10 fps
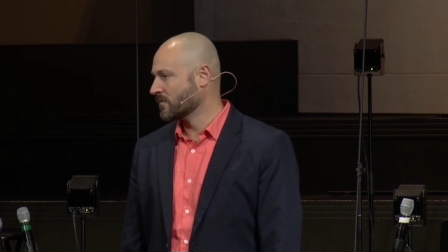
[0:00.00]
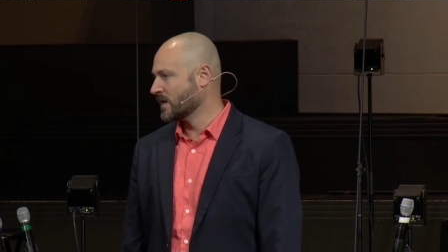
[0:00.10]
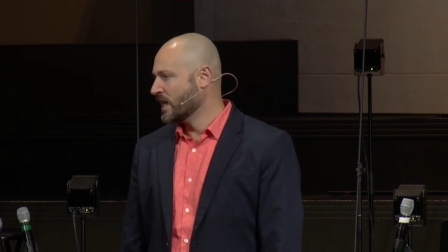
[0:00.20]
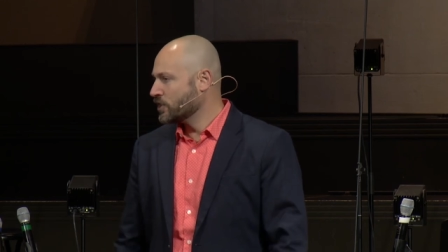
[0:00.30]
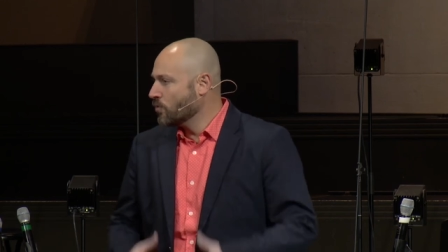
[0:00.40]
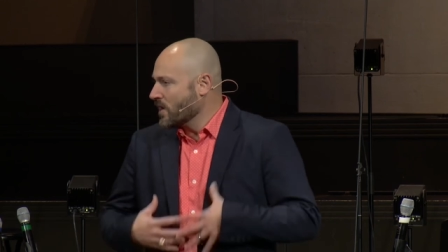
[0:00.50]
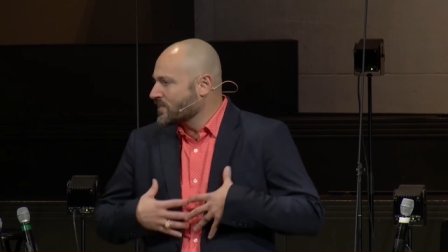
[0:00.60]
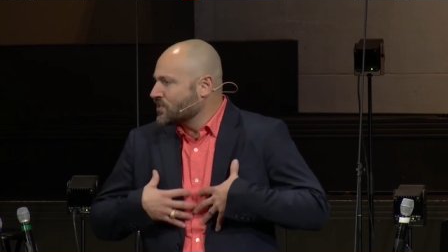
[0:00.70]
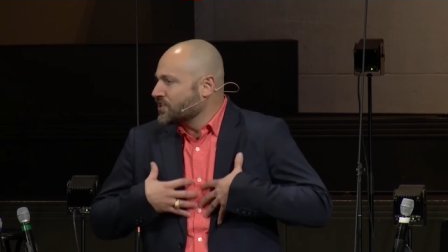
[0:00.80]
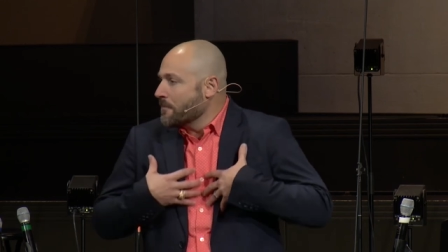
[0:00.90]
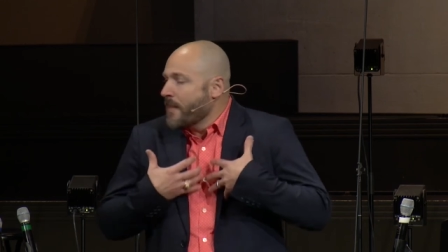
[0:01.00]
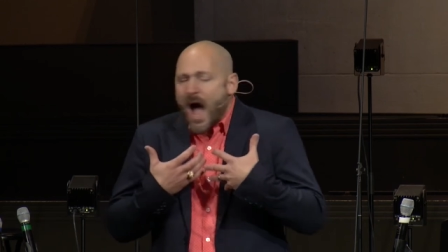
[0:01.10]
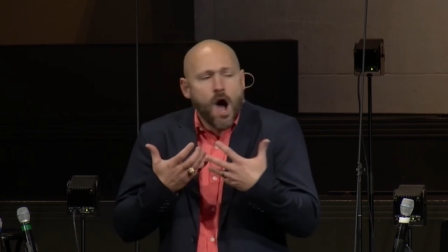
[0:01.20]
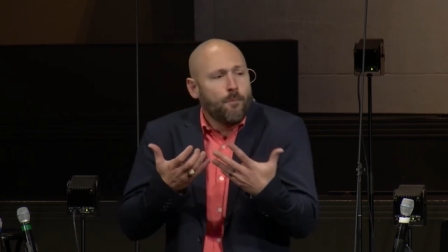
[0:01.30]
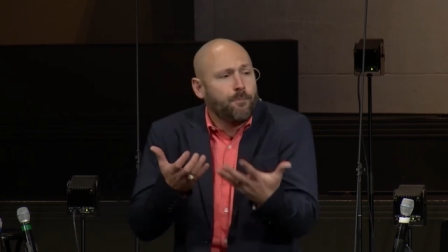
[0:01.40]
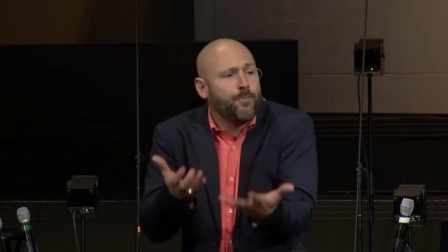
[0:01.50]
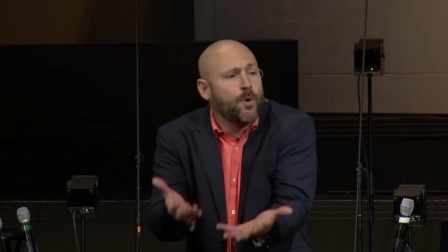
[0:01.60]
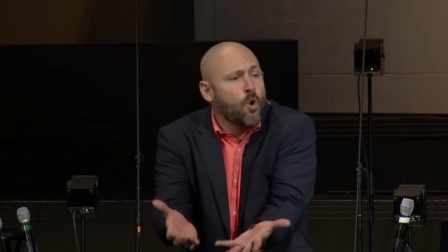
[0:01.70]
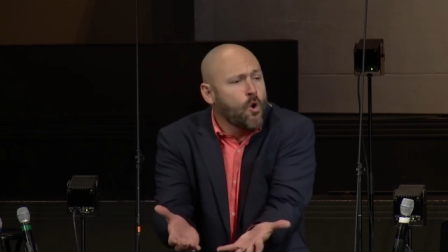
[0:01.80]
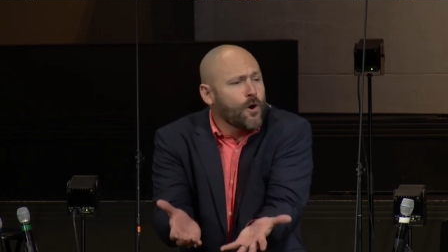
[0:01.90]
you want to somehow
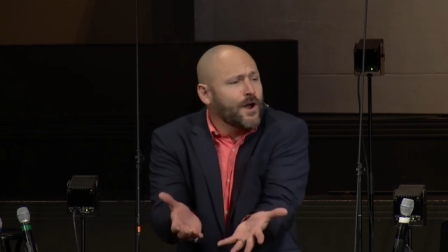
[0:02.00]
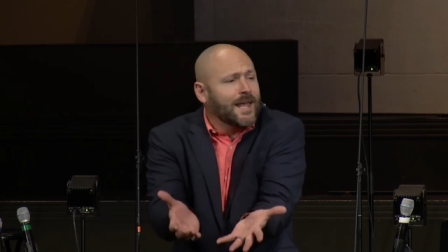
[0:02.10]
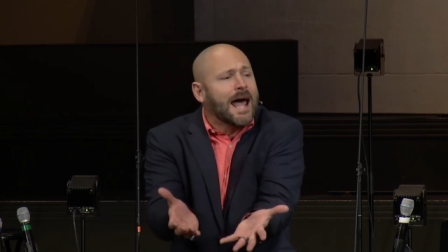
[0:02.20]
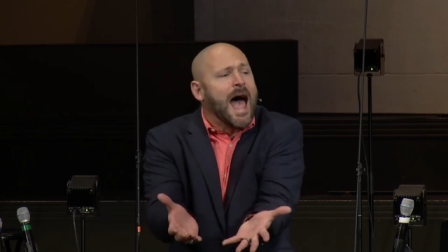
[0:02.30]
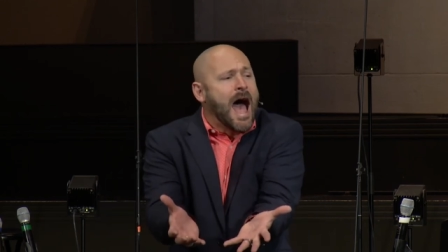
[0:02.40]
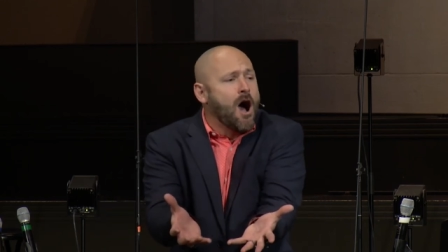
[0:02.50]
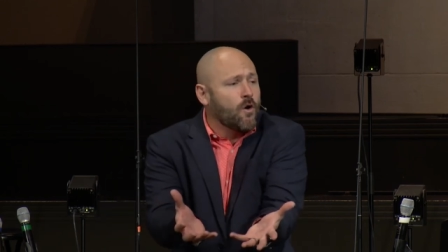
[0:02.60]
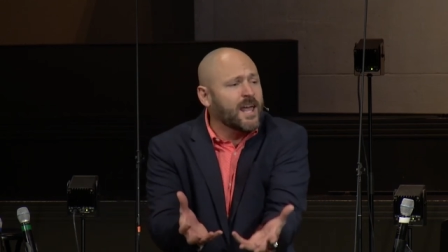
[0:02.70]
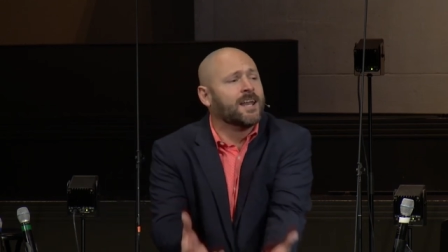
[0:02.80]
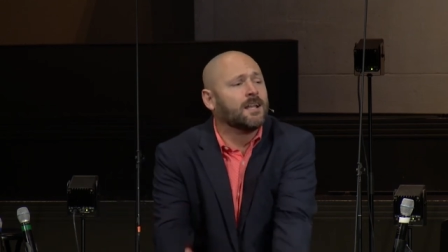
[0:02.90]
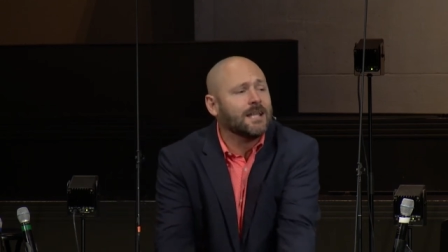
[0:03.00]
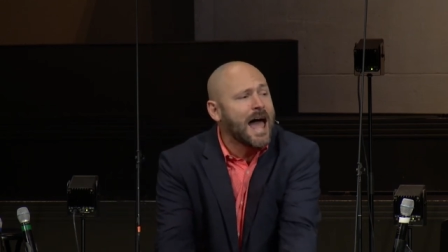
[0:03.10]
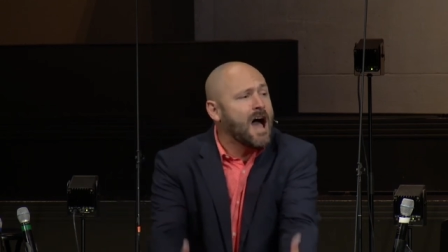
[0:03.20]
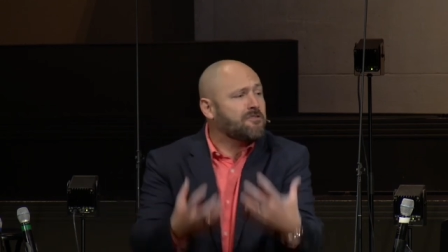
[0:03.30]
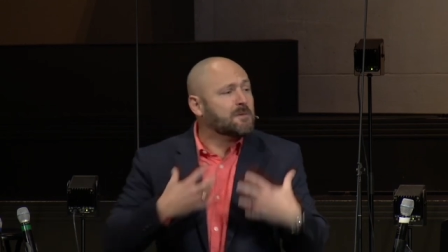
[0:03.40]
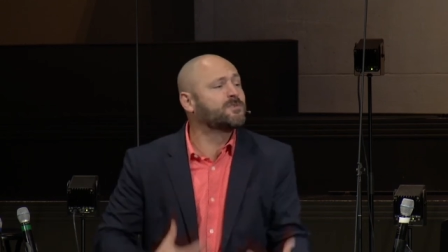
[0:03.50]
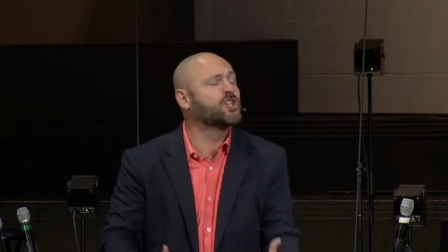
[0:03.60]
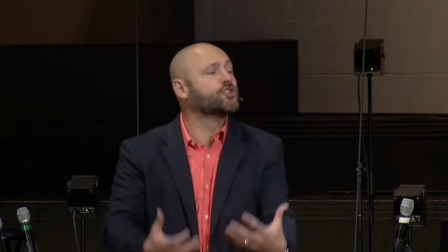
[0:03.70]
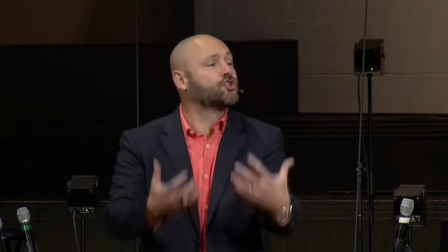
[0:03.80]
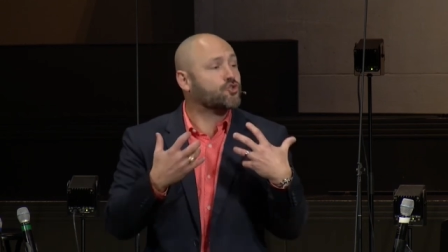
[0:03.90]
pour it out and allow them
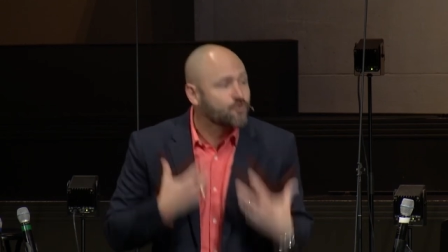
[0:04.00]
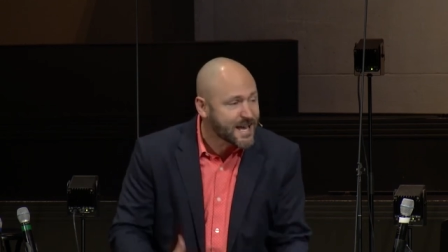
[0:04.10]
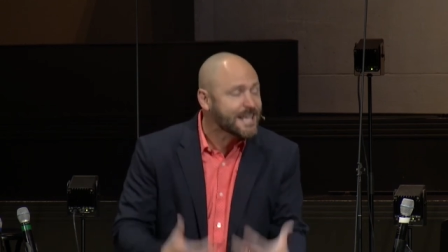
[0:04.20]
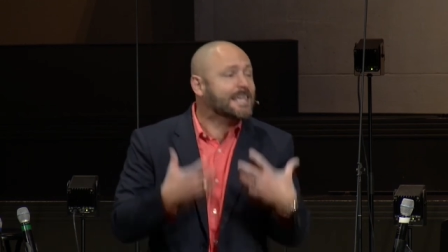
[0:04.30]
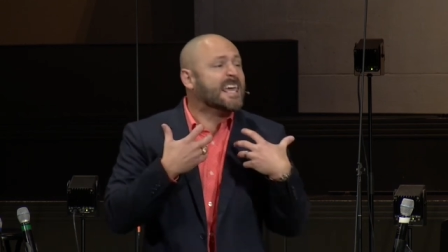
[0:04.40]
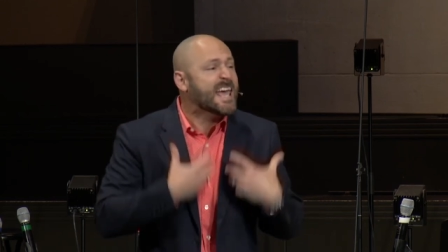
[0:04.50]
to drink